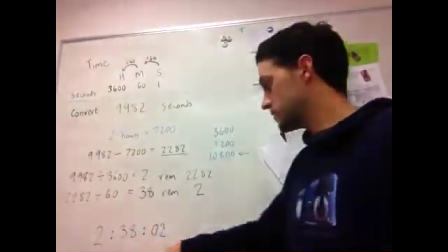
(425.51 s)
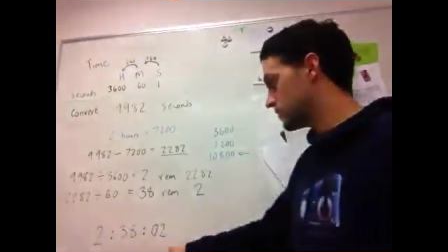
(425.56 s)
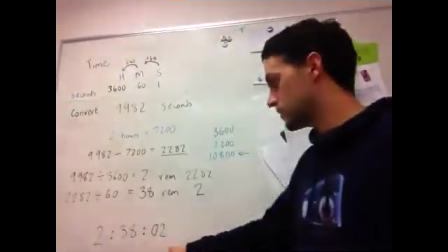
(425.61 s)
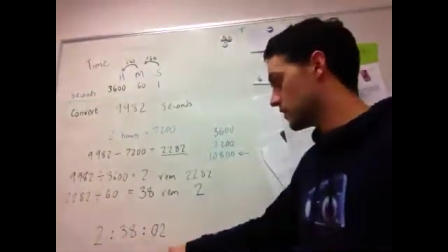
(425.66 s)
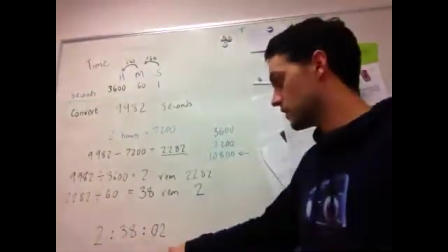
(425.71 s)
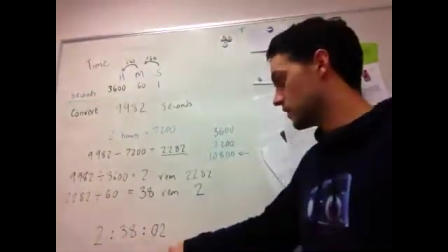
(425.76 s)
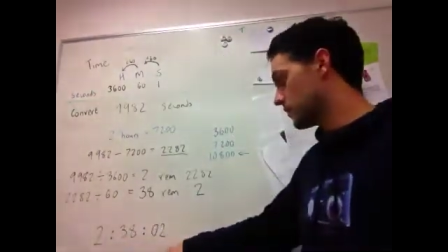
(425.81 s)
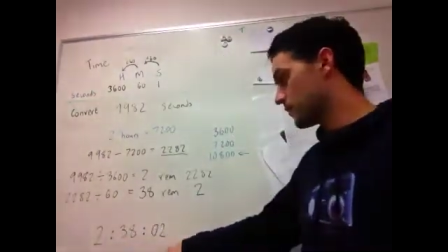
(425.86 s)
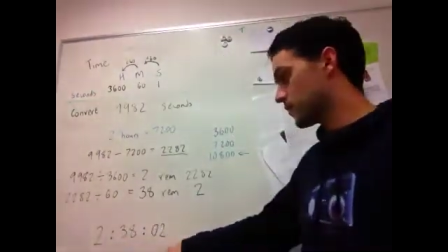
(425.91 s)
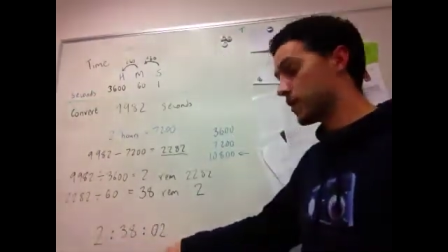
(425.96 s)

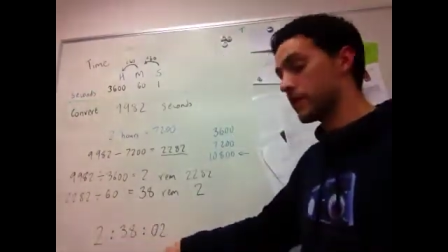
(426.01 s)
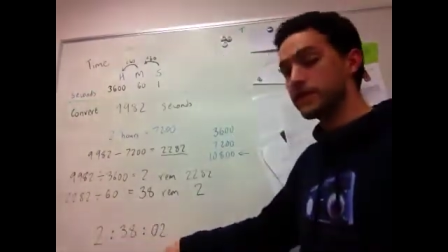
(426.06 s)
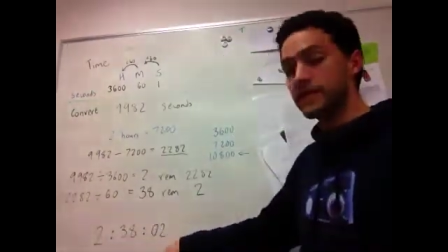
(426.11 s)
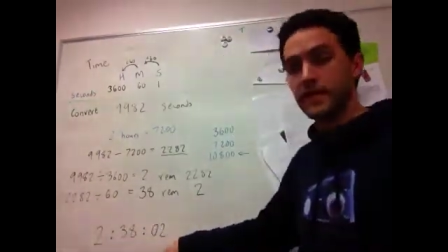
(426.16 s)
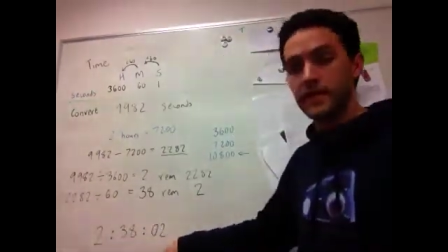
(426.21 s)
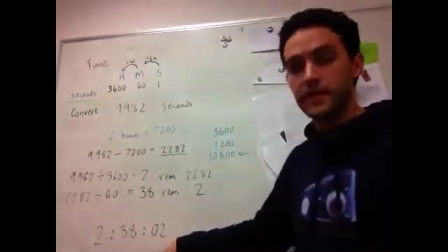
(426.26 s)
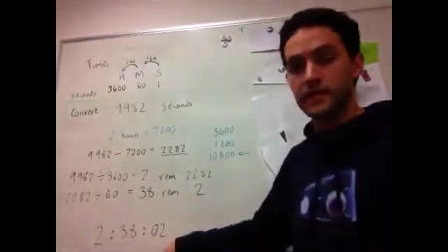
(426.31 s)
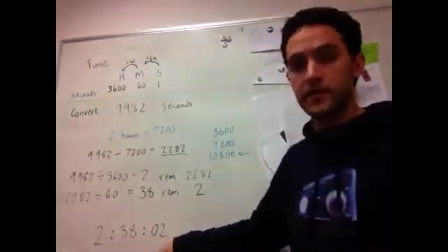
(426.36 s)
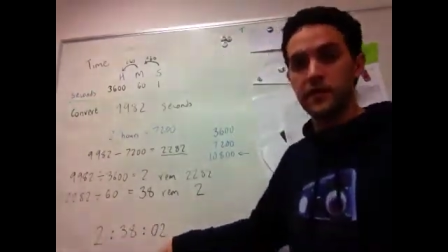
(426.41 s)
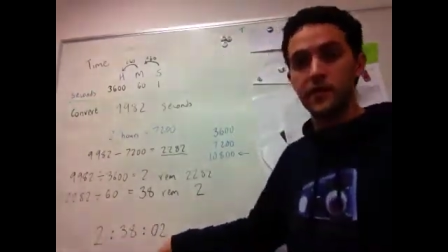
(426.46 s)
the
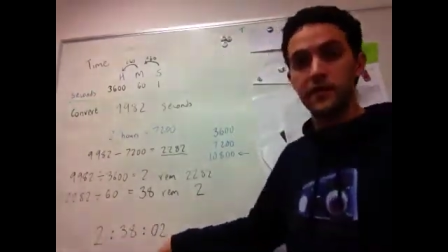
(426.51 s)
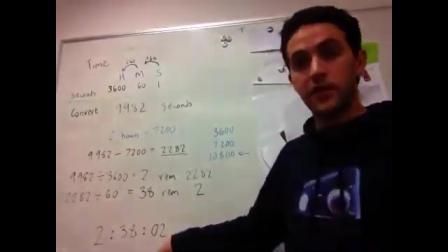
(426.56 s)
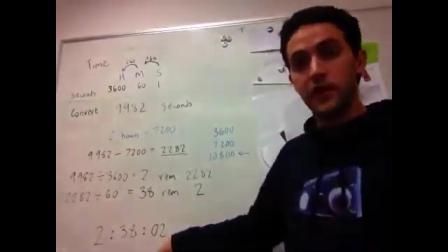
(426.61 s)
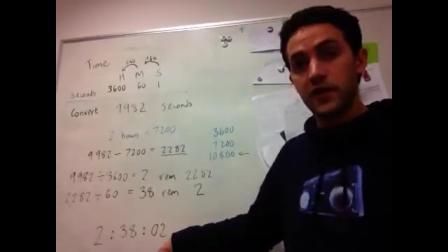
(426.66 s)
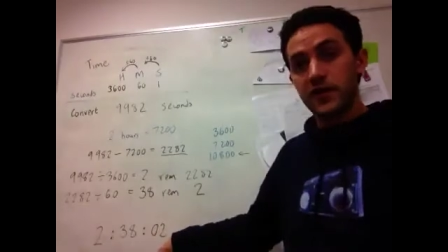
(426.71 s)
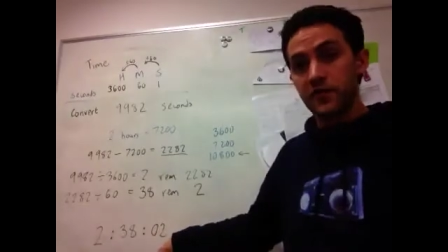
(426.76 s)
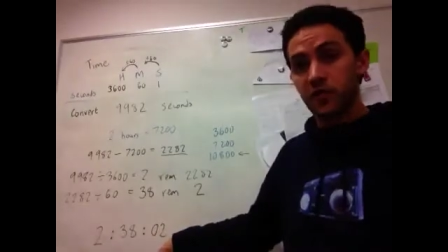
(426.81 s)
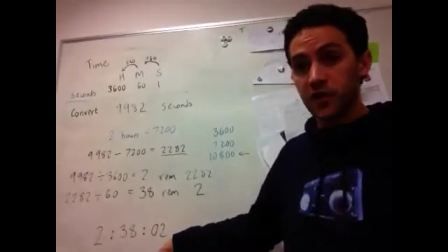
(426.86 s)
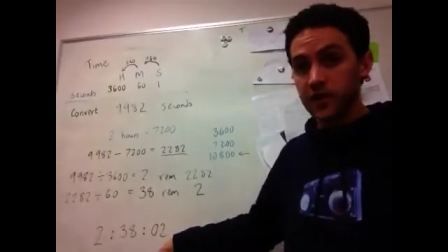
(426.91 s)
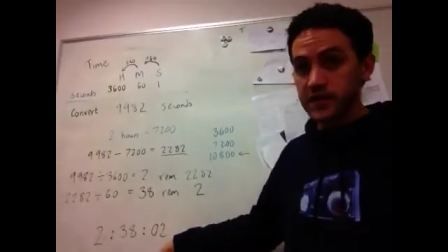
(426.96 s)
process, the
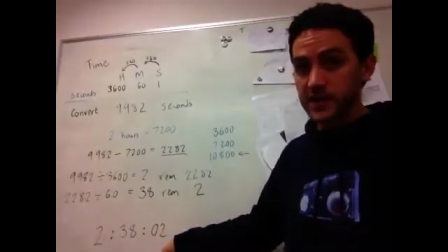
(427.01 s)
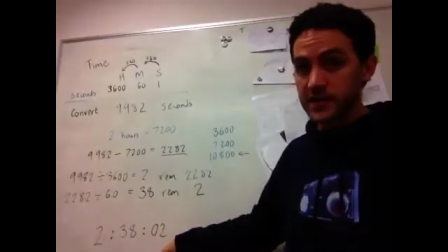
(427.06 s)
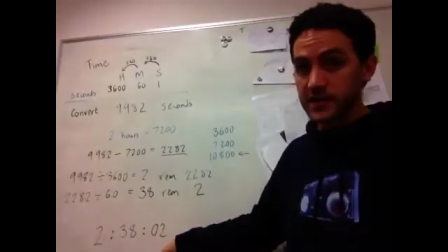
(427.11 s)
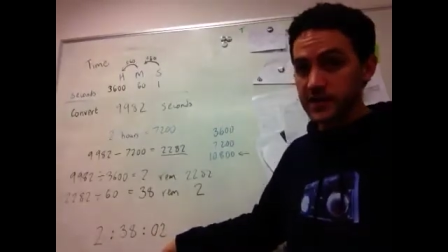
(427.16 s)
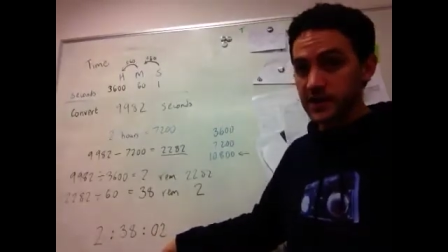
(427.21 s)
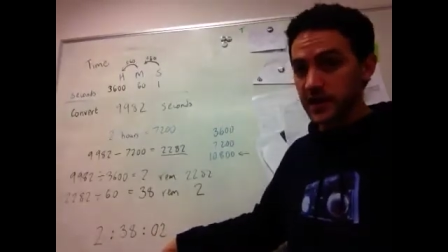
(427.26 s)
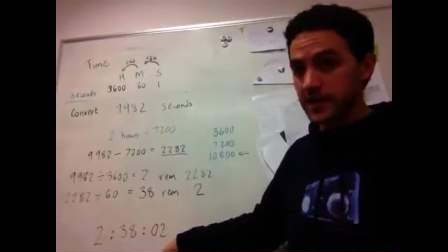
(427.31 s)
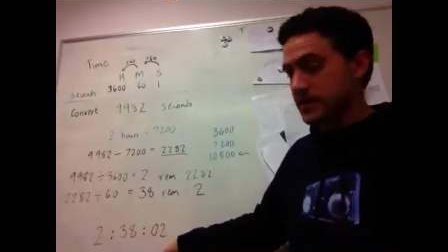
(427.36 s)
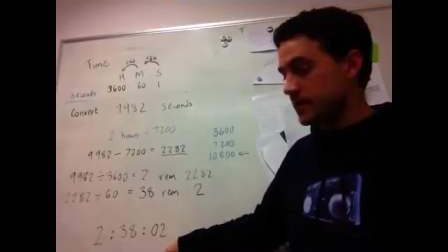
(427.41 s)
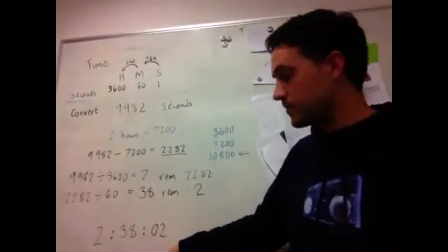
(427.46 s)
reverse process
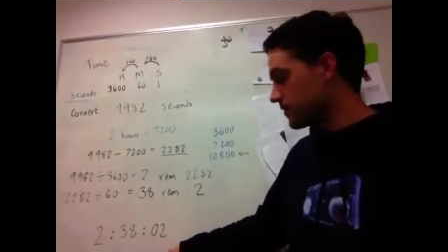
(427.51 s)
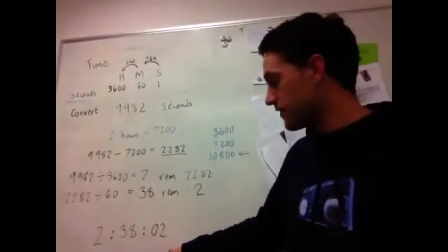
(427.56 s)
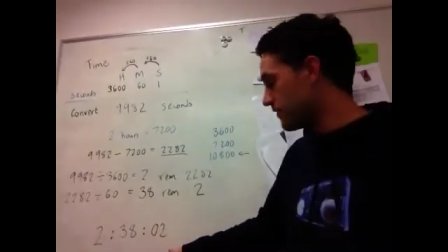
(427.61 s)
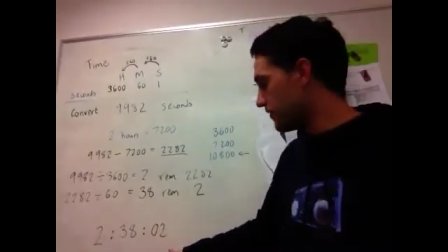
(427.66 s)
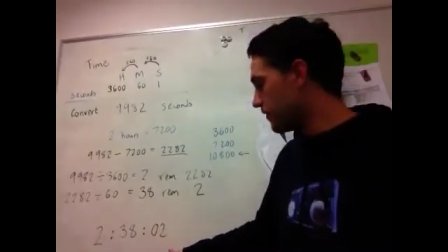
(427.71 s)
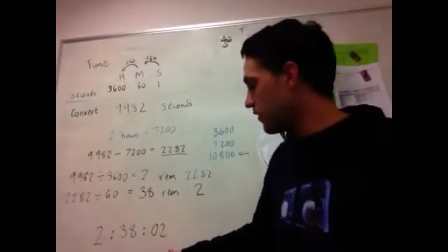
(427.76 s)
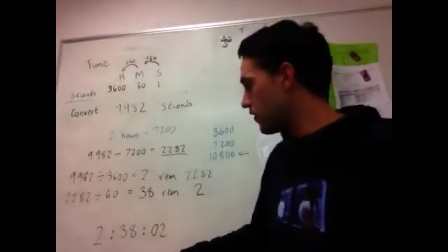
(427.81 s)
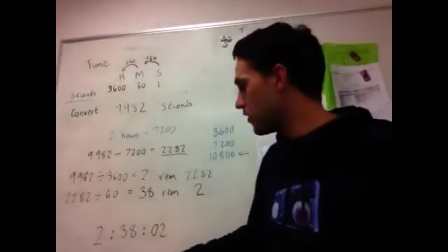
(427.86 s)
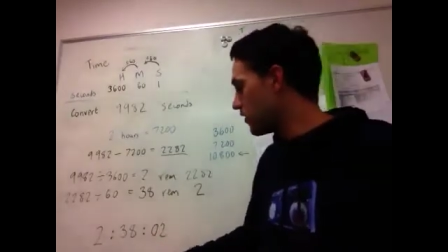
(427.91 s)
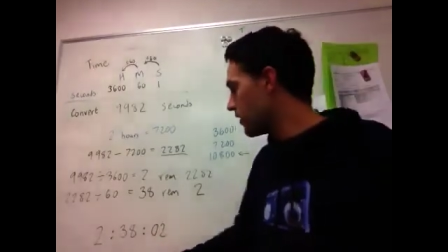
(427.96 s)
that I did
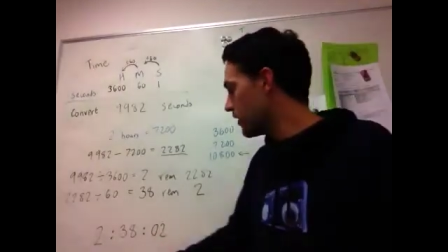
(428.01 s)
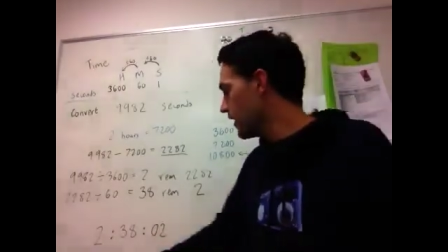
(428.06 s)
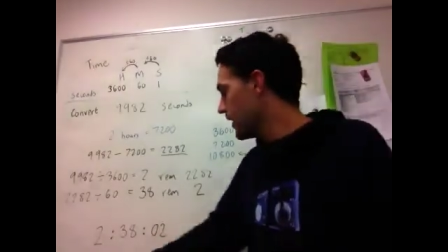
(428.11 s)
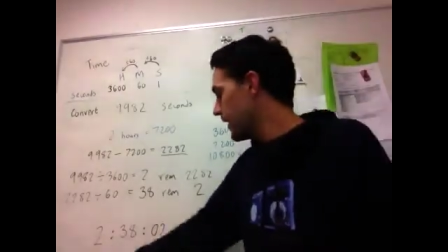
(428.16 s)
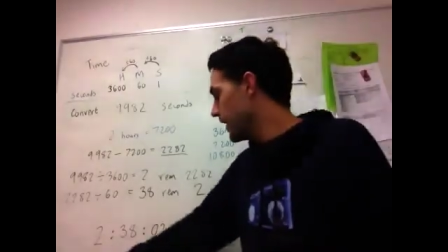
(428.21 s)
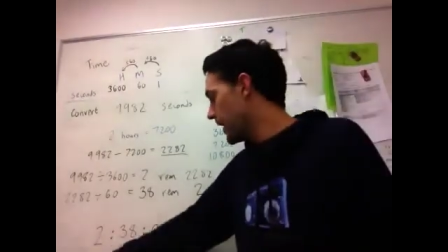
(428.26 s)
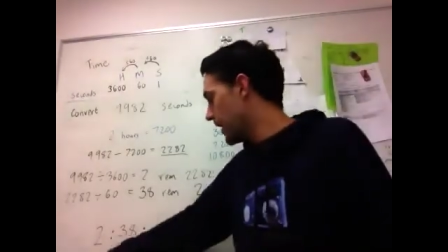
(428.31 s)
before,